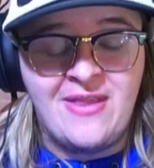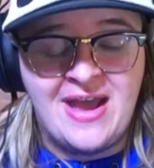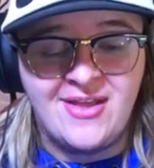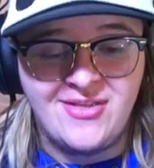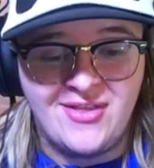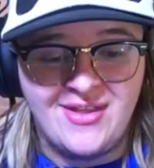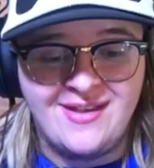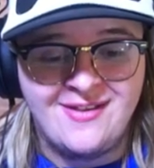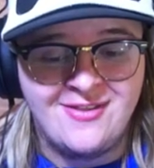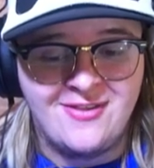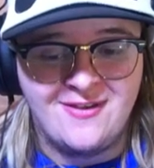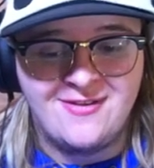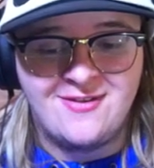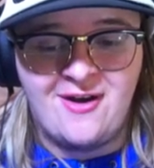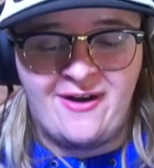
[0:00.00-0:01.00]
at least
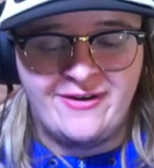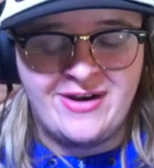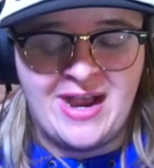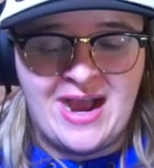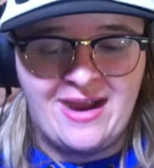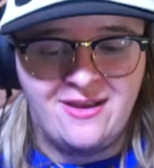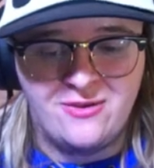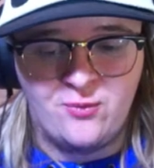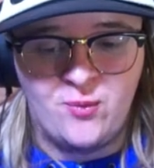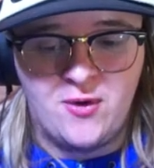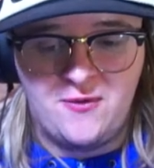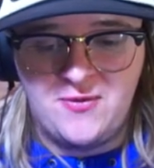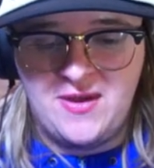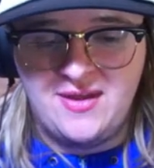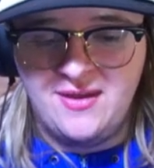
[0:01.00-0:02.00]
the Stonk guy is
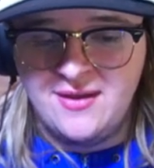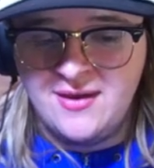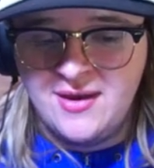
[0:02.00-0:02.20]
worth it.